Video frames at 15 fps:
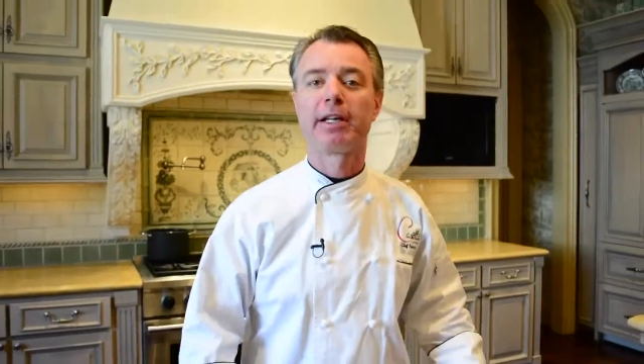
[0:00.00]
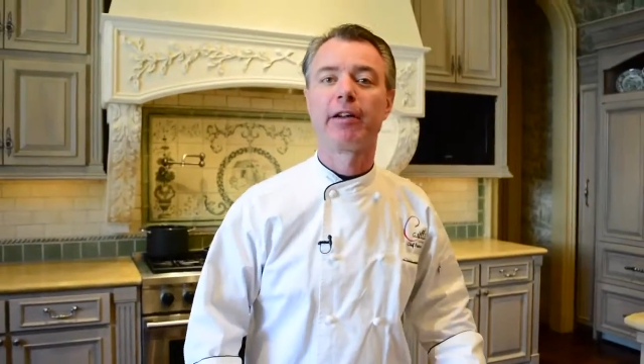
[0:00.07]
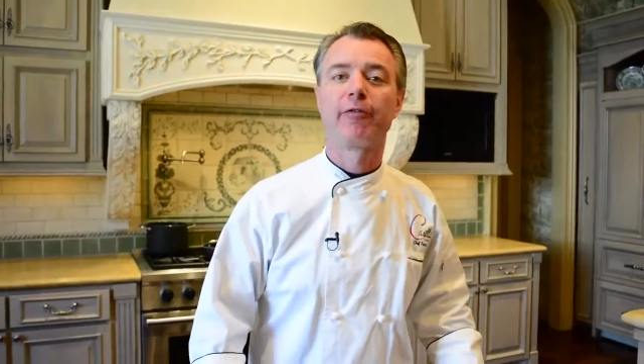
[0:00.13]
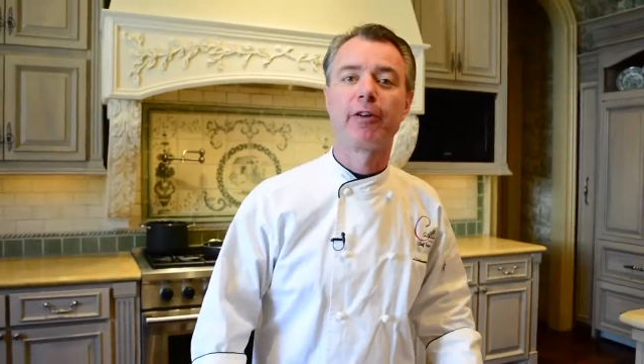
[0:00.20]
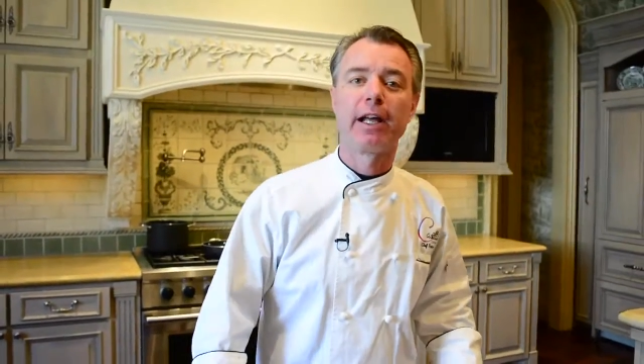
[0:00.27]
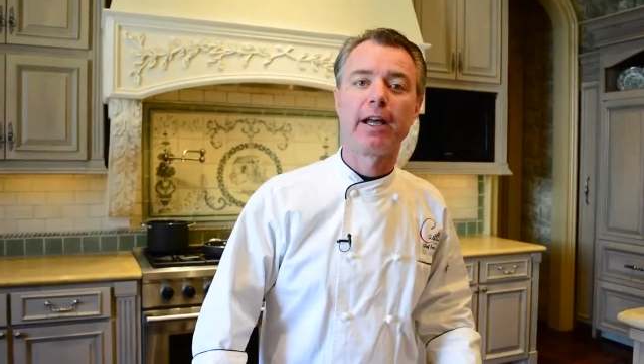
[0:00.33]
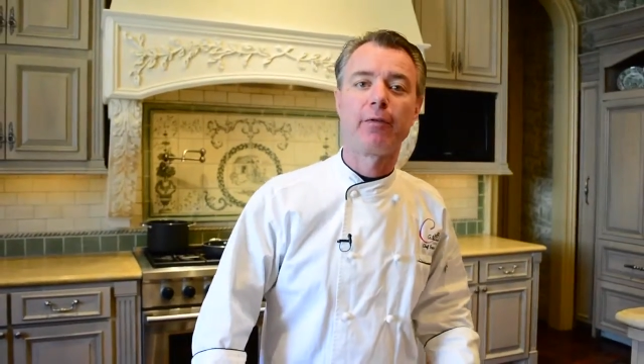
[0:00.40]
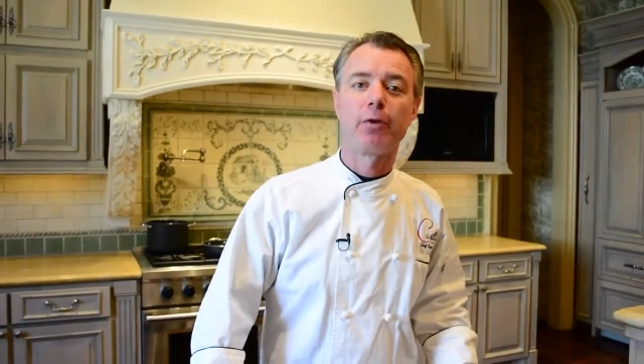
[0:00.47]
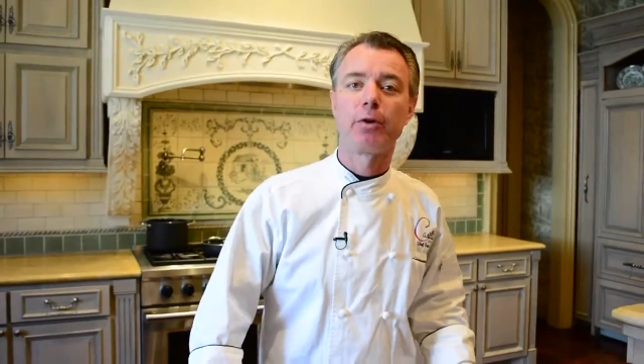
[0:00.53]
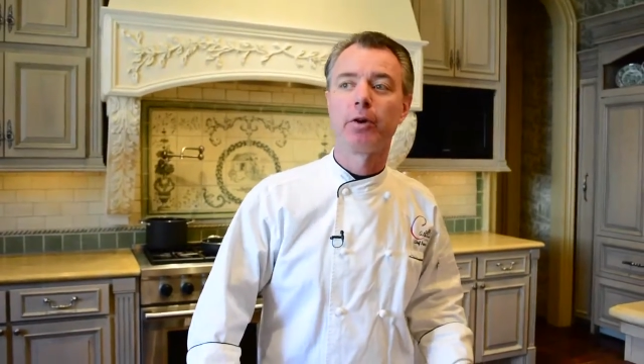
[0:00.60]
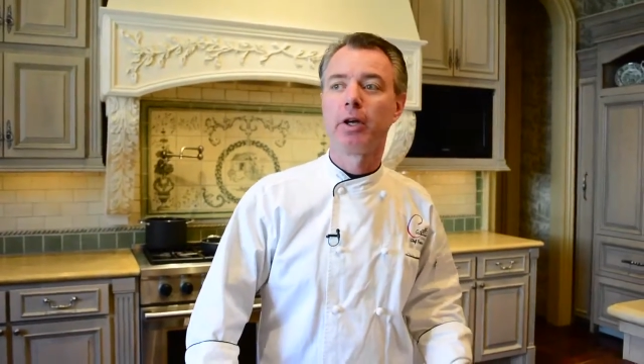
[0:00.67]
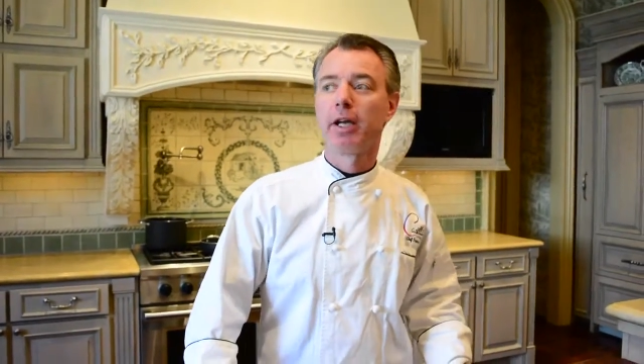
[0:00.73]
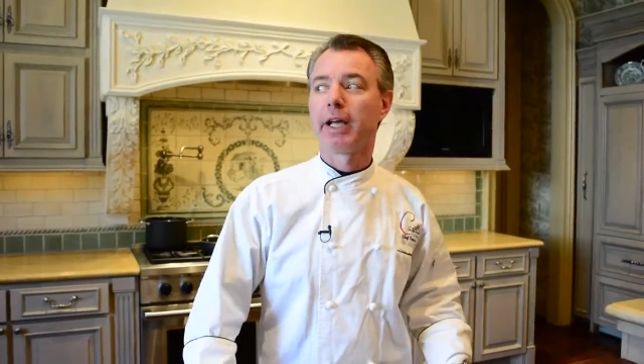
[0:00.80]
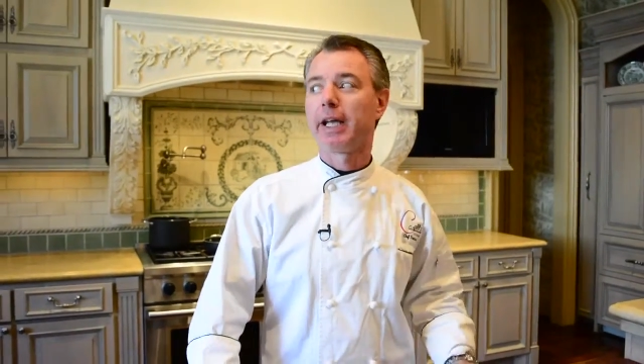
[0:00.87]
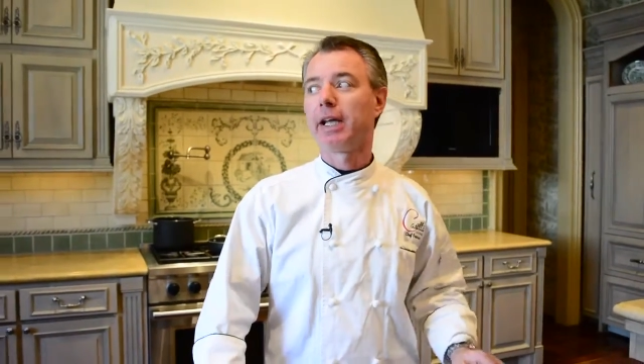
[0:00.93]
and the flavor
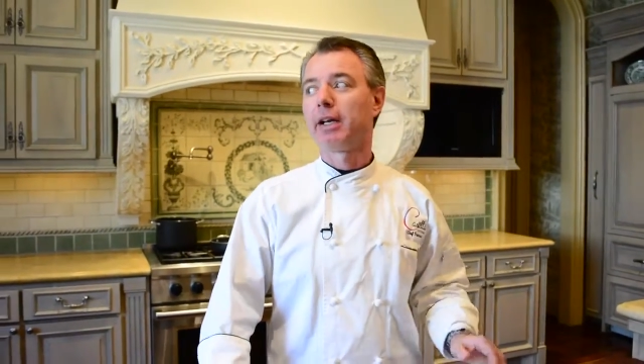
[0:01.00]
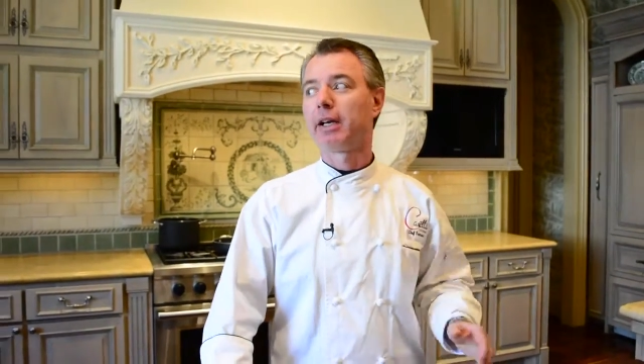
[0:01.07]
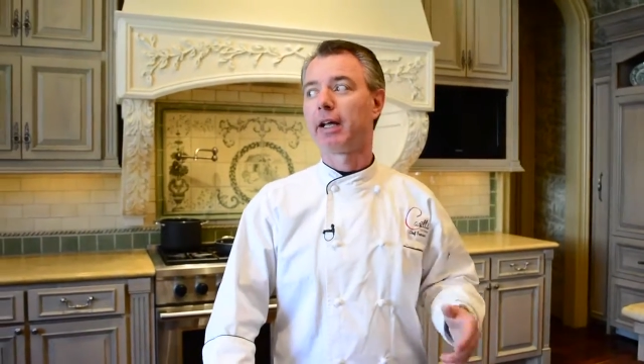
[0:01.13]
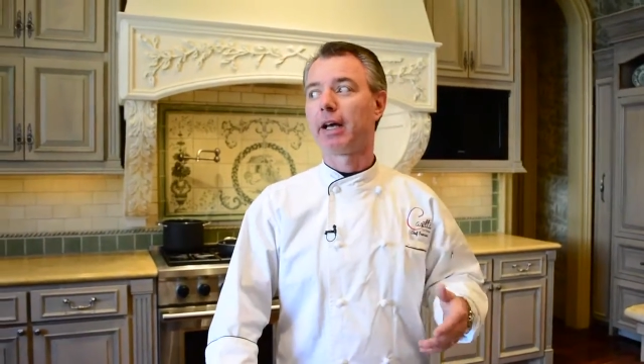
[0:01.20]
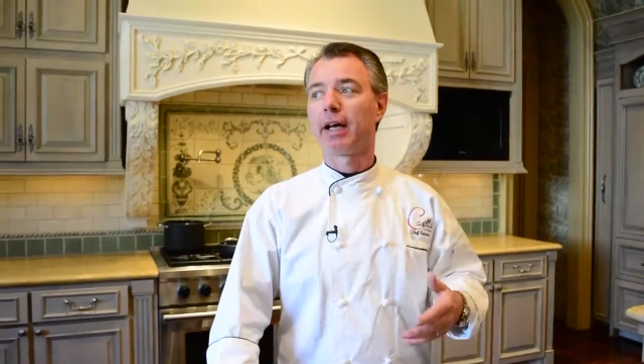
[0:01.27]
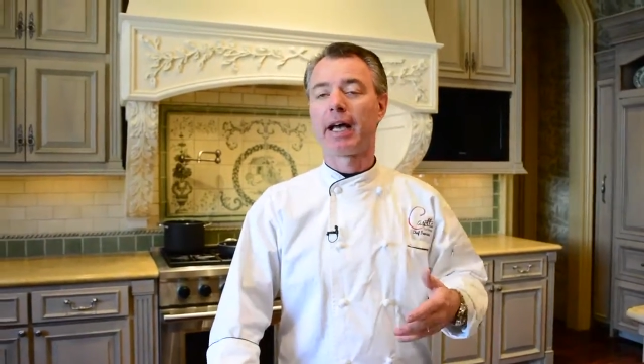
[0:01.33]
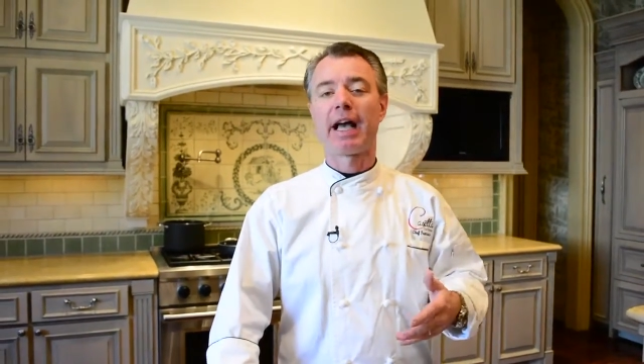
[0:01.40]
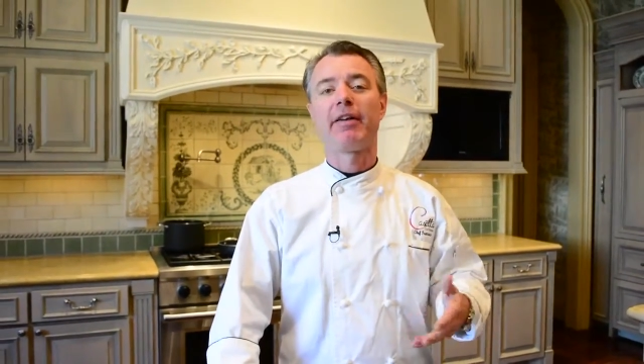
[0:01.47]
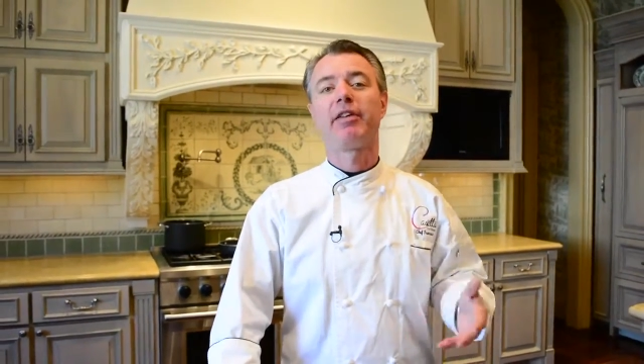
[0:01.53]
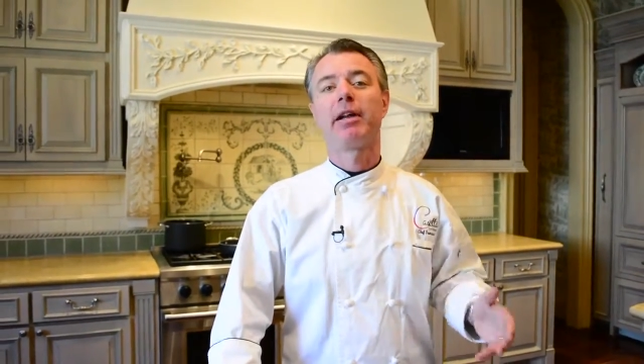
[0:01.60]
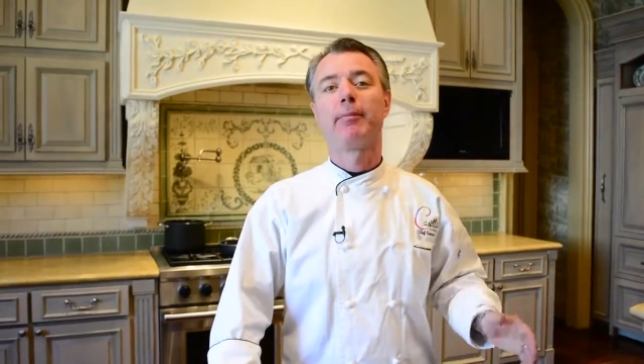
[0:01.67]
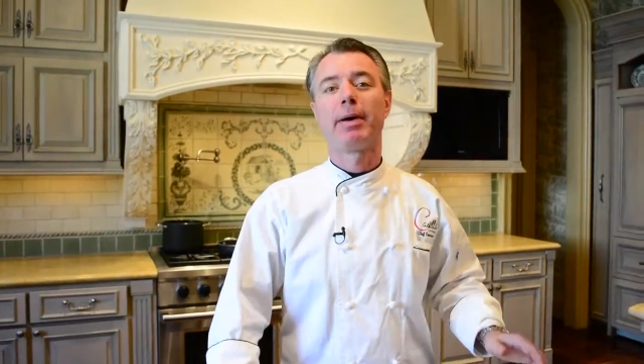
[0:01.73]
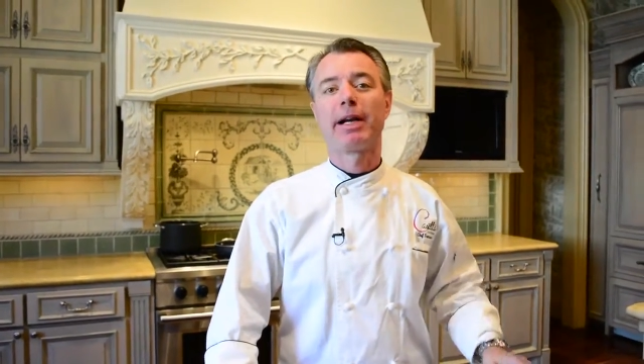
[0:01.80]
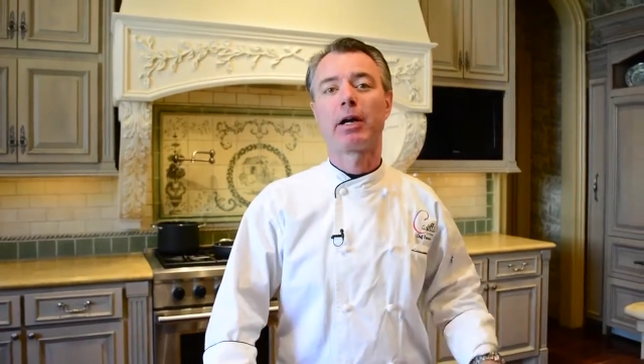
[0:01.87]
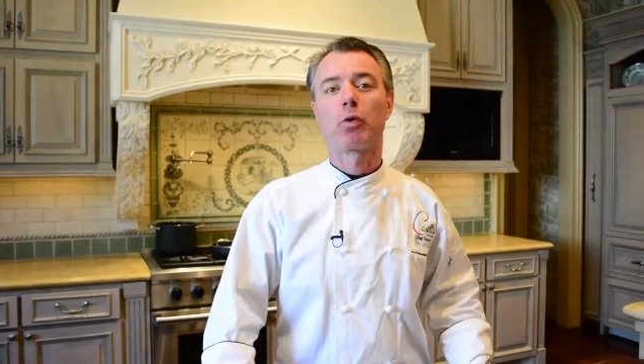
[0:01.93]
in having
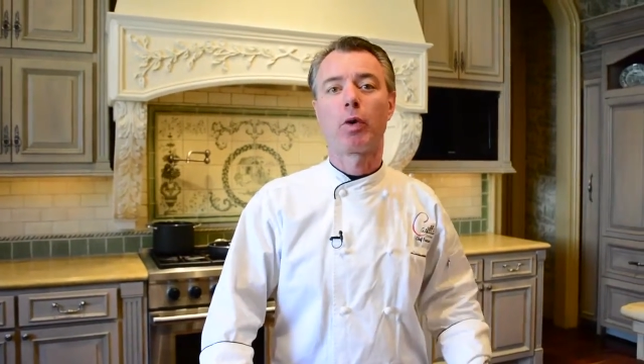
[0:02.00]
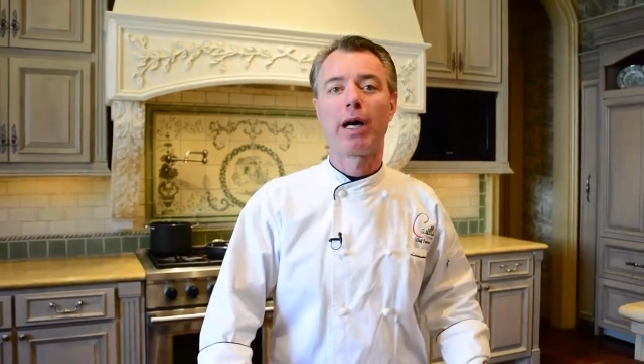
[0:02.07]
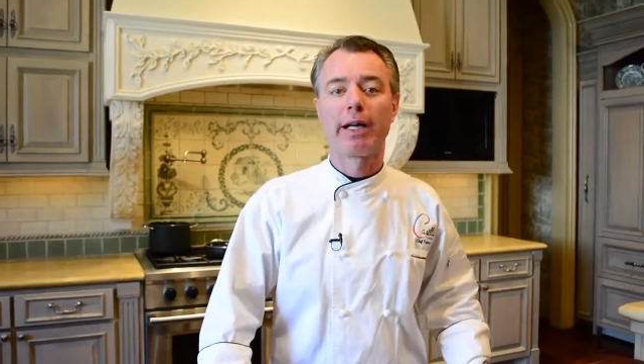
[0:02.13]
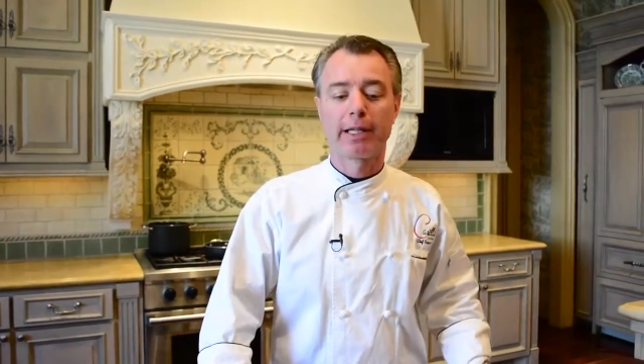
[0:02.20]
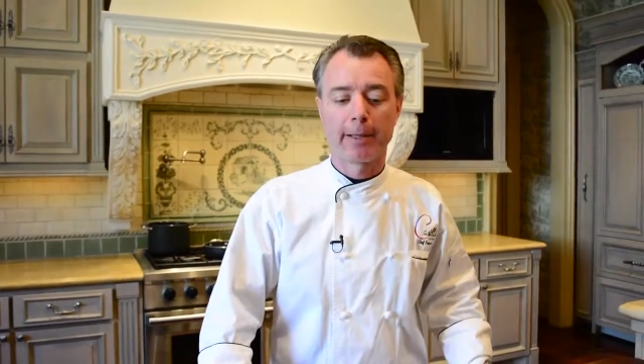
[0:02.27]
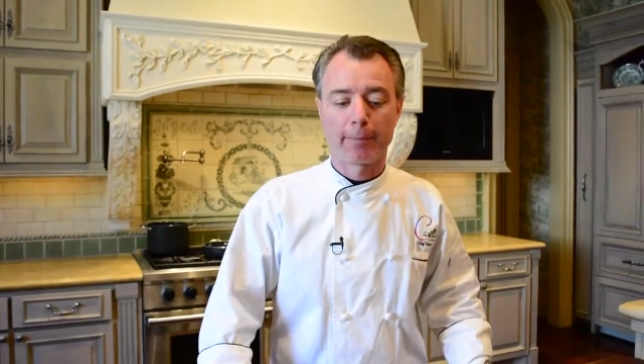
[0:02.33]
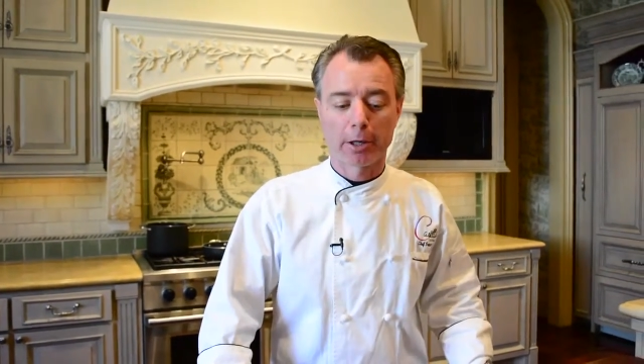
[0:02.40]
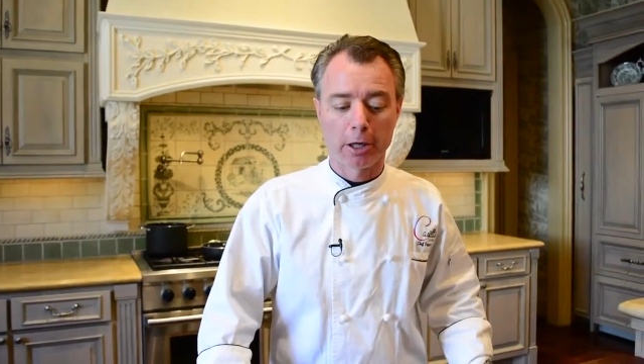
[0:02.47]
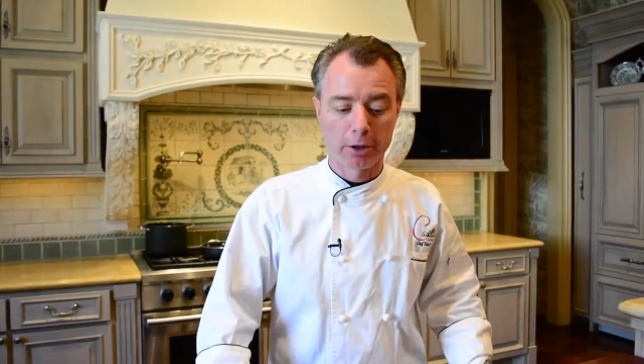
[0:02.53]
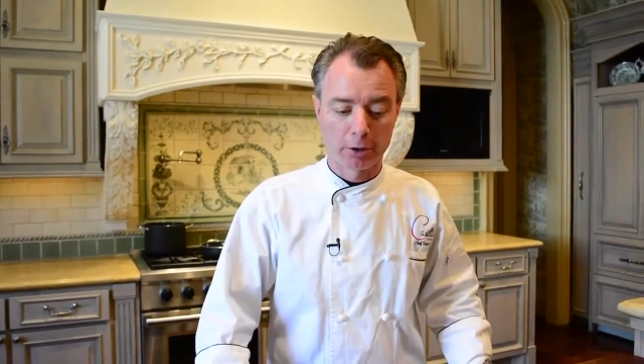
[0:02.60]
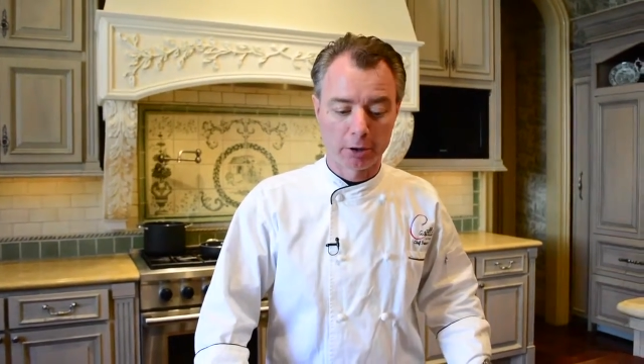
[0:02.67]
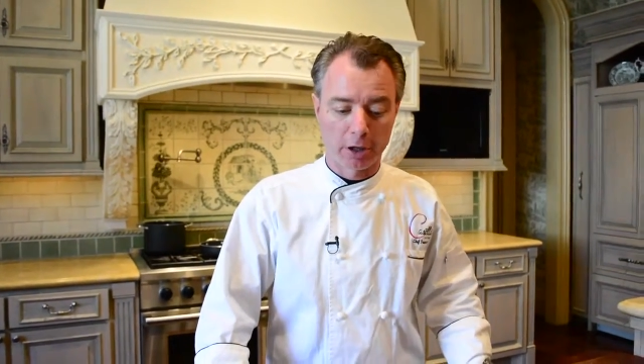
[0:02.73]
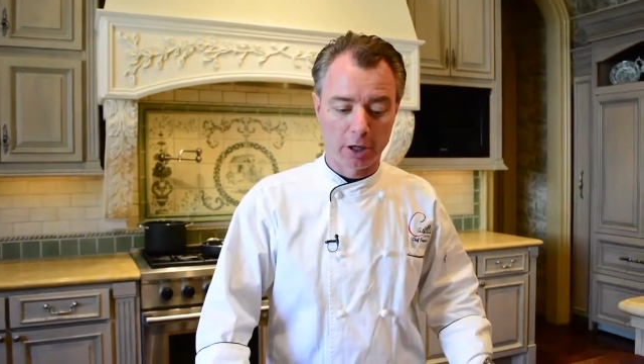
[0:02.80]
a better quality product,